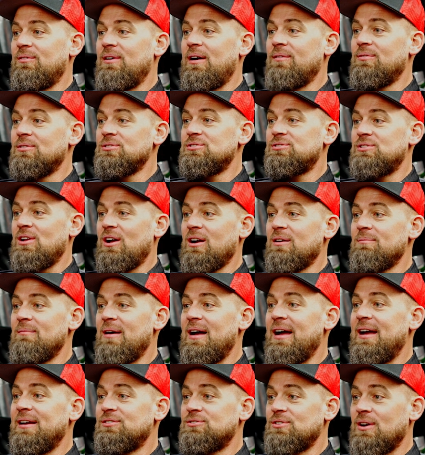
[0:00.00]
ever stuck
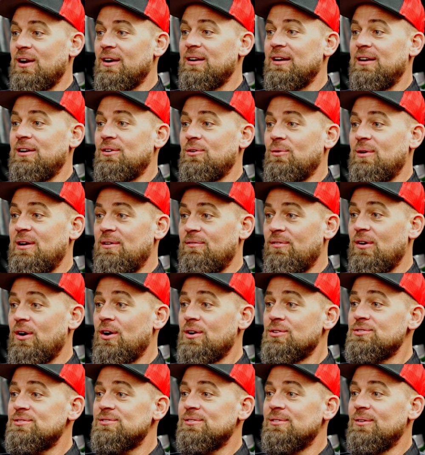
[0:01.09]
my truck into
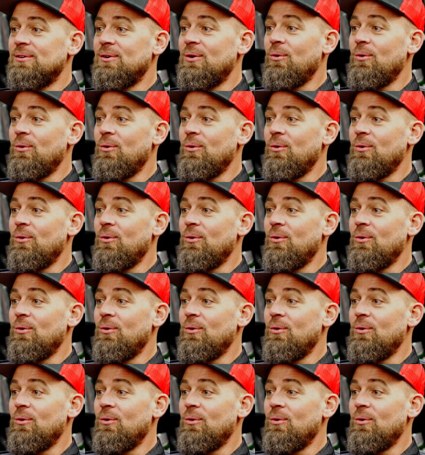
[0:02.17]
reverse